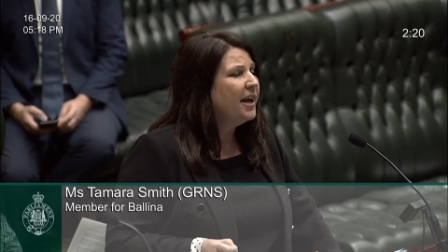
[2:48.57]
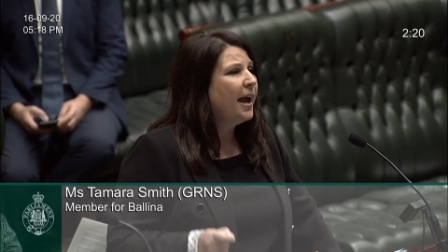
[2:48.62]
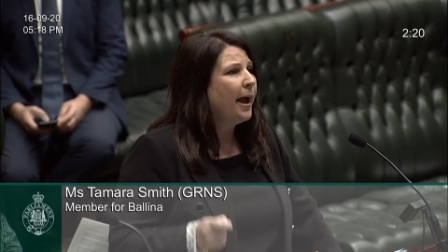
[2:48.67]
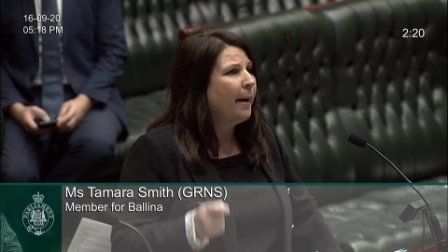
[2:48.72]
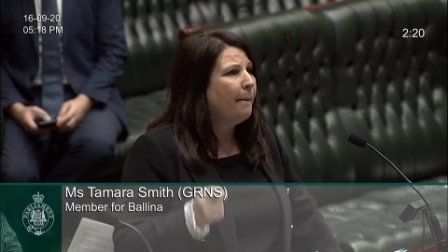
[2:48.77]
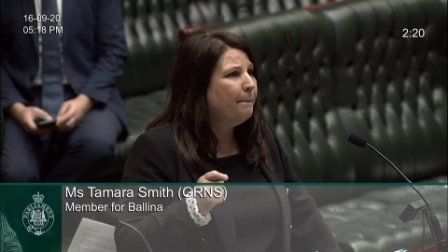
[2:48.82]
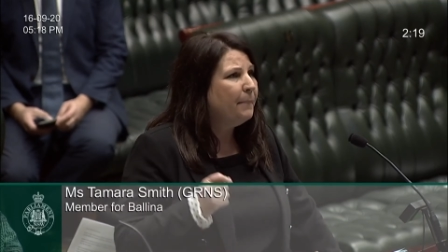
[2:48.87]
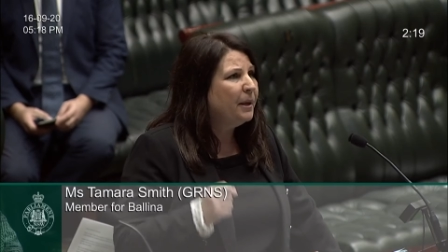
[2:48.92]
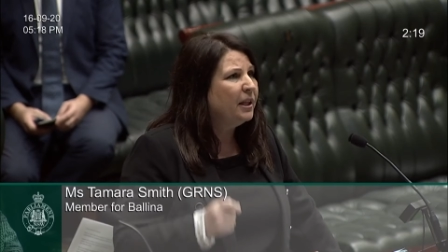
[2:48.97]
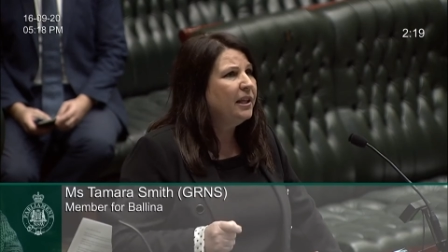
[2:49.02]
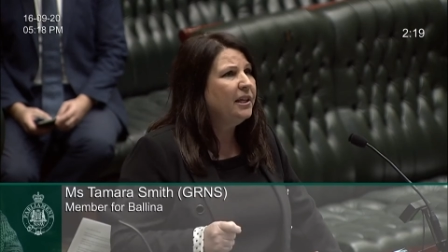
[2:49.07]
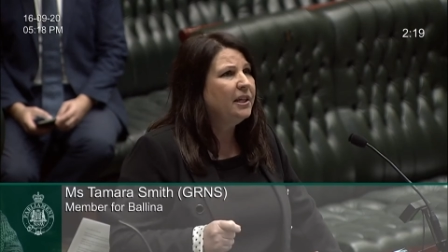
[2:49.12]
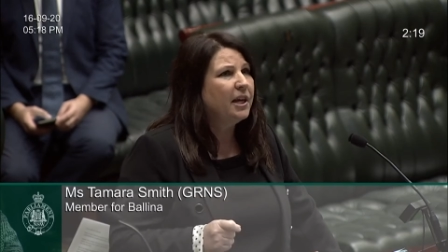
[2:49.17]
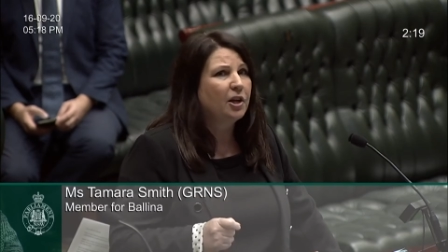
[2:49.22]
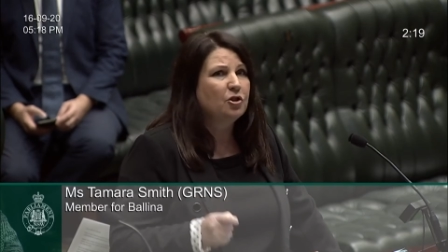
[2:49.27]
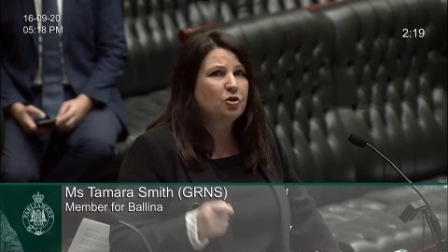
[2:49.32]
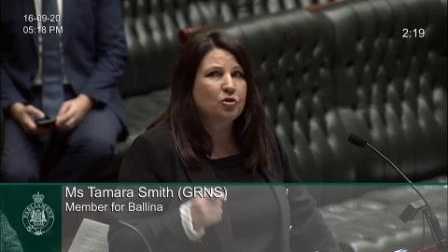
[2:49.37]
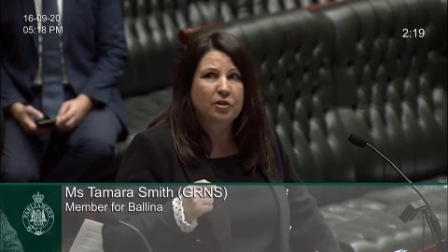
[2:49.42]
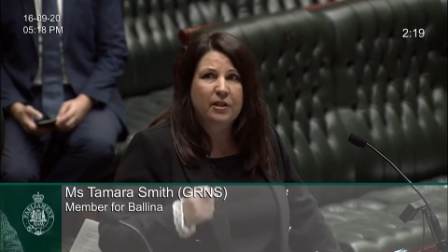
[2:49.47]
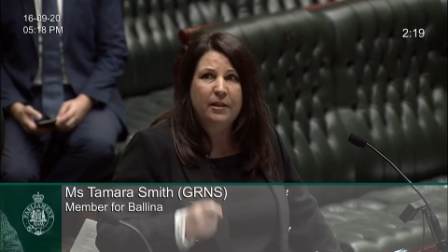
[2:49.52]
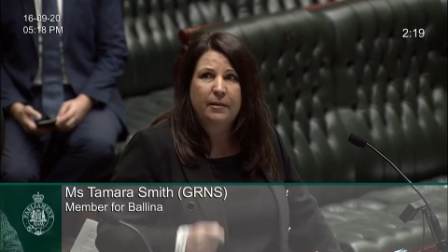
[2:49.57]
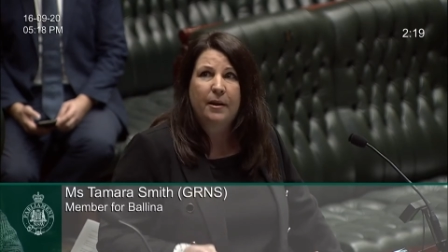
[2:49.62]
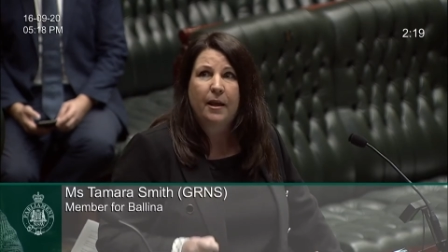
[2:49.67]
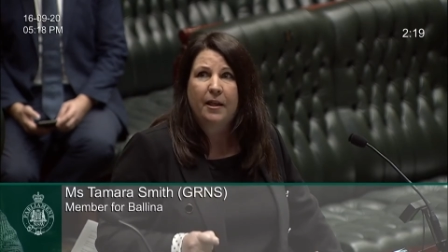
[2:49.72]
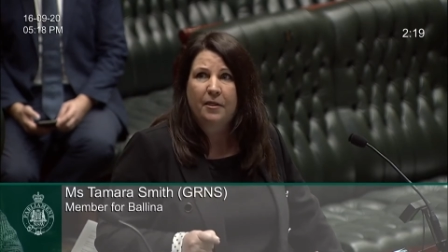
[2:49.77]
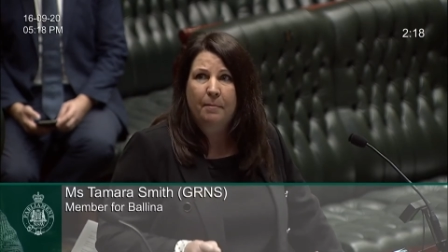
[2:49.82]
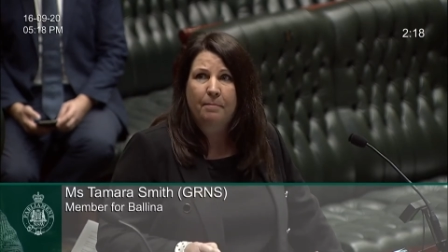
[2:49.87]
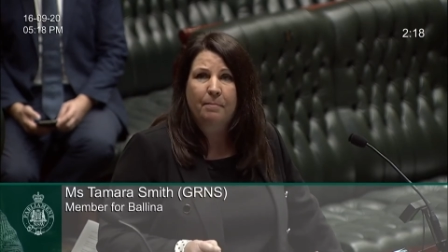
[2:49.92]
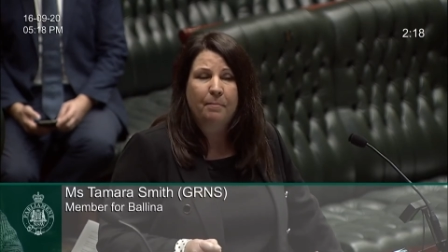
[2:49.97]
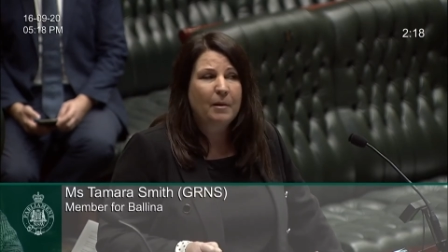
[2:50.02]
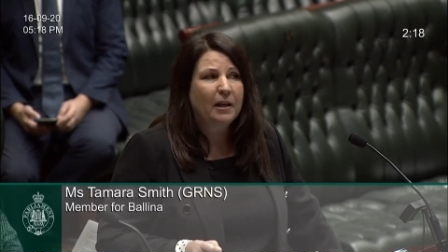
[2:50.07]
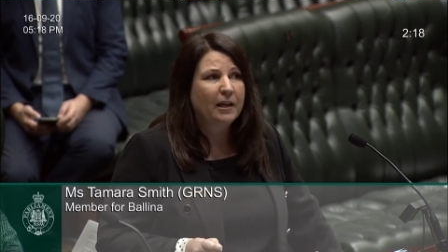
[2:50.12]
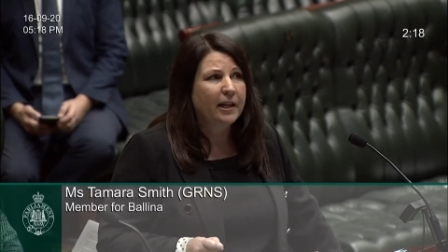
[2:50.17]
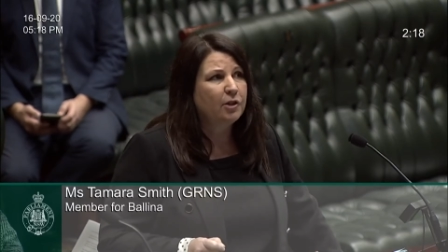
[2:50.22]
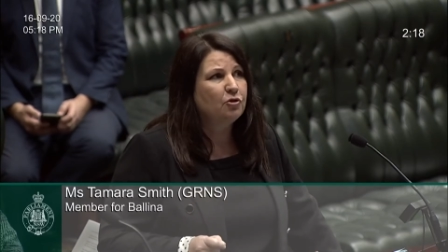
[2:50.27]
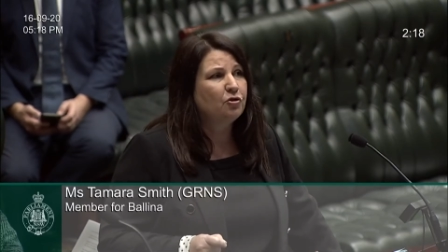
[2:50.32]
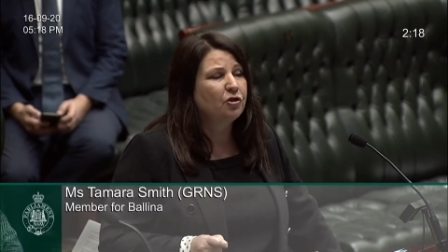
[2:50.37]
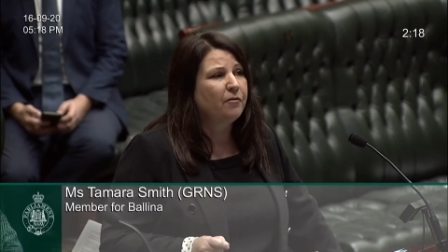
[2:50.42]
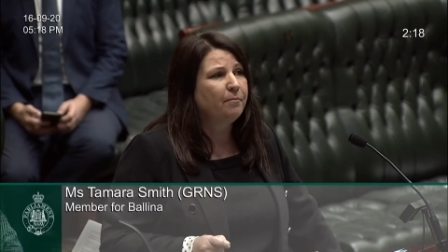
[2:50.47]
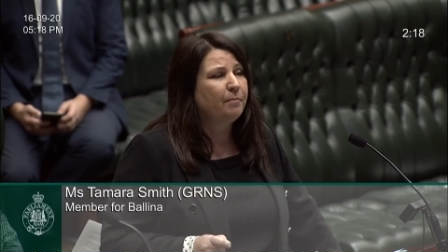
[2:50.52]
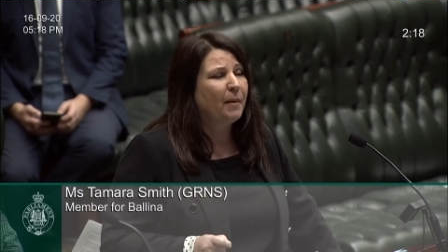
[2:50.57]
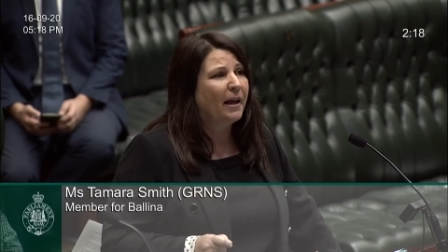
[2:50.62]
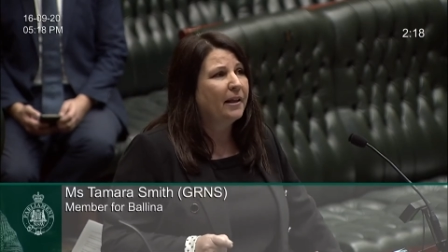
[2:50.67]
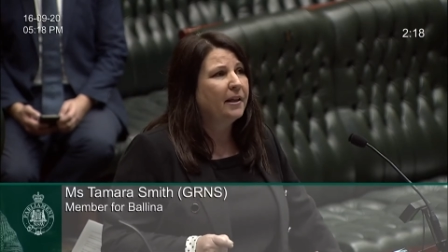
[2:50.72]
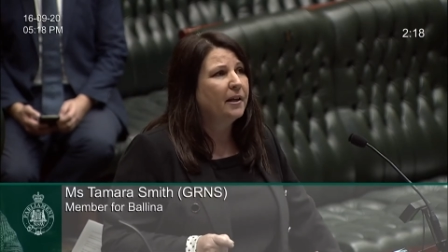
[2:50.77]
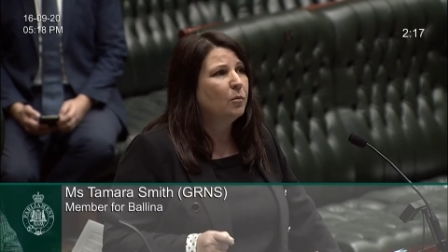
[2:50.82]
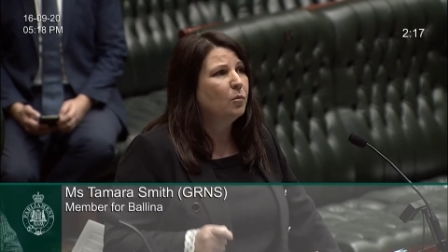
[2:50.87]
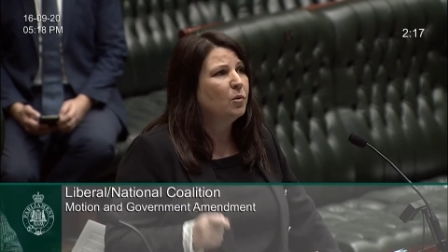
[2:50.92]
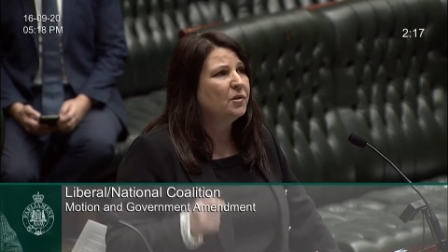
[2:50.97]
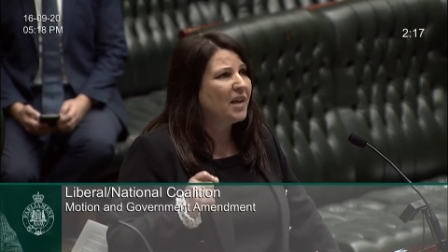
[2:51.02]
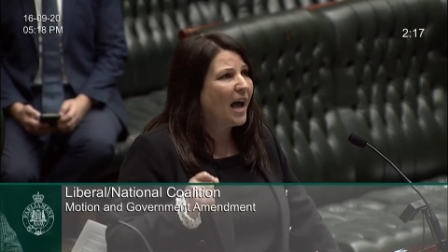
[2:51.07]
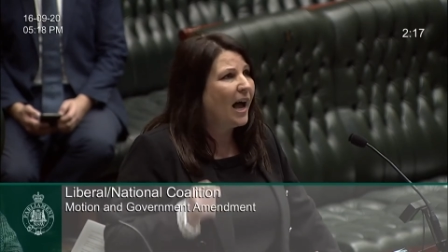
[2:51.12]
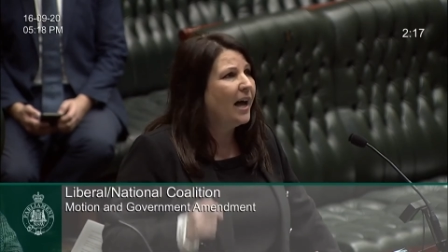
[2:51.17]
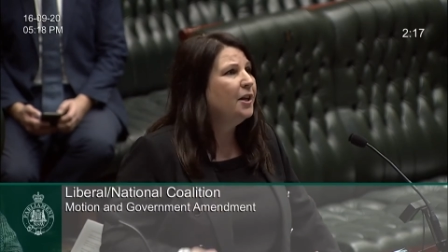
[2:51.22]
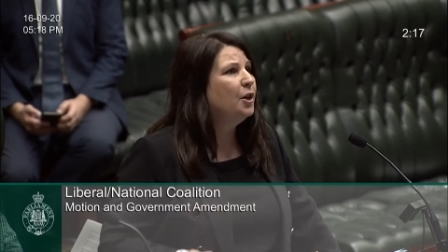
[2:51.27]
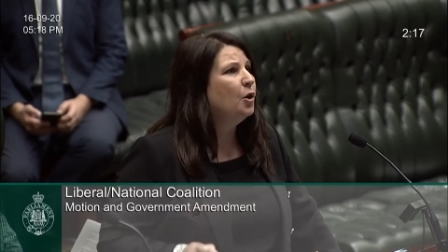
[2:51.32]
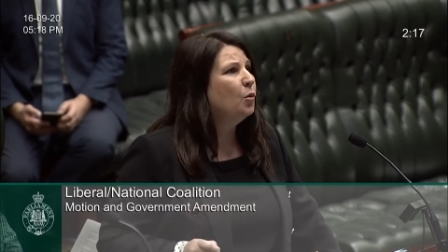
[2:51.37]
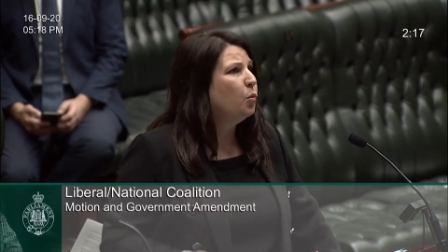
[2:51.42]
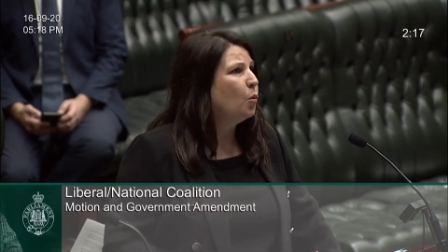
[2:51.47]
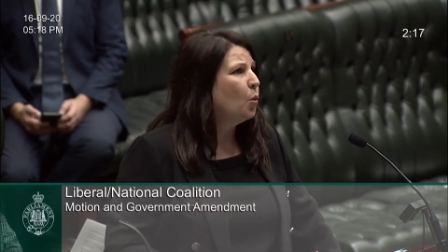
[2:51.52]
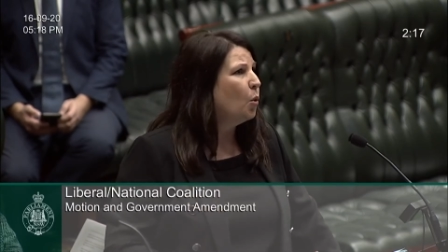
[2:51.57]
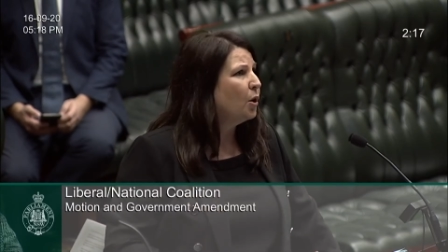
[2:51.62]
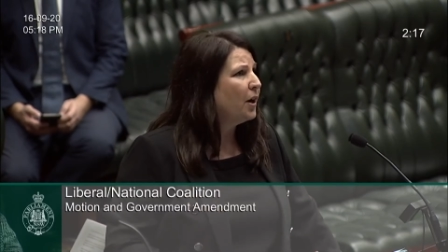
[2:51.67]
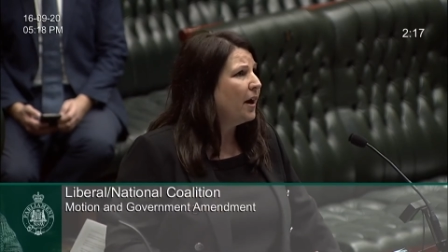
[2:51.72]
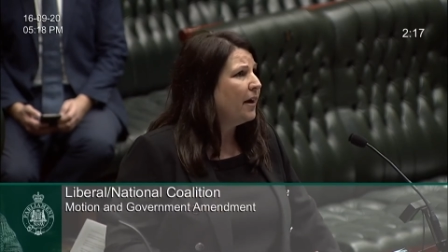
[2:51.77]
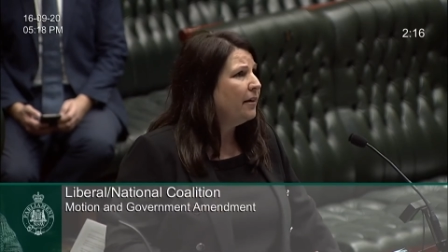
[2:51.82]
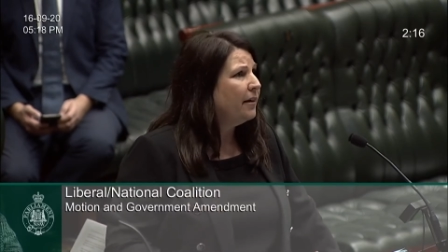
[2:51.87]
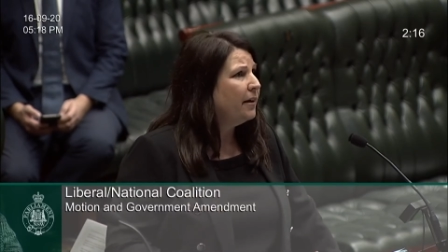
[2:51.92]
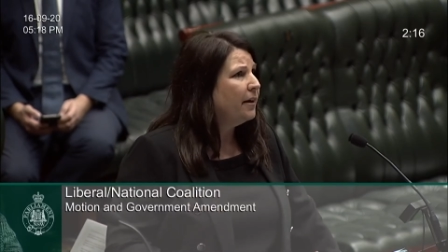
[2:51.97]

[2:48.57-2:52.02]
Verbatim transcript: and Billinudgel in, in the electorate of Ballina was underwater,